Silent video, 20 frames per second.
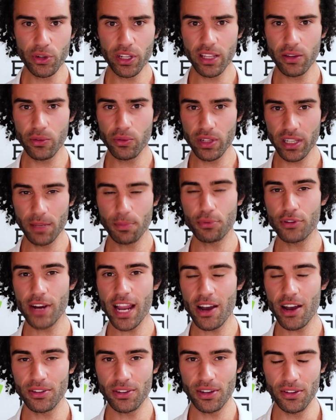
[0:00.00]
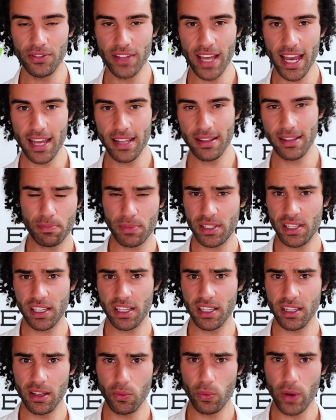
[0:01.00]
I'm really, really proud of this
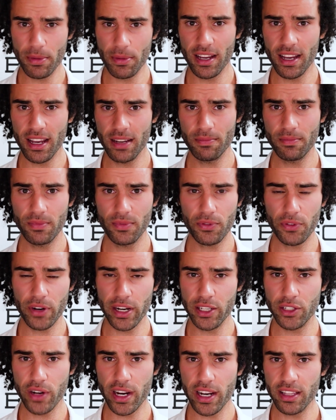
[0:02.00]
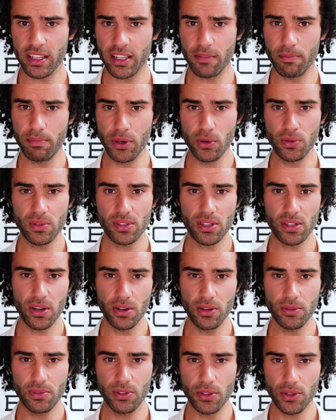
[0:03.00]
particular webinar free training that I built.
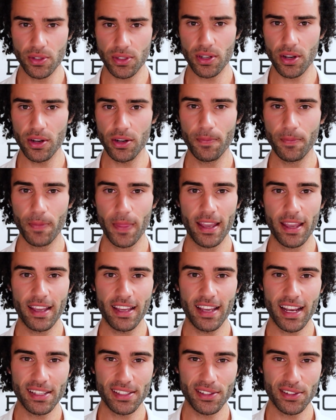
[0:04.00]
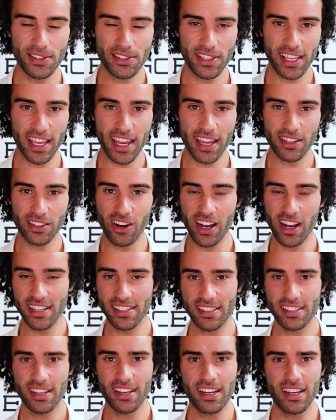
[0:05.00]
So do so as soon as you can,
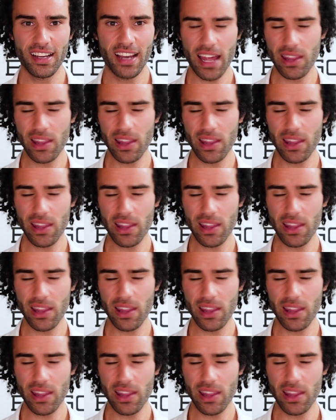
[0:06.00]
guys.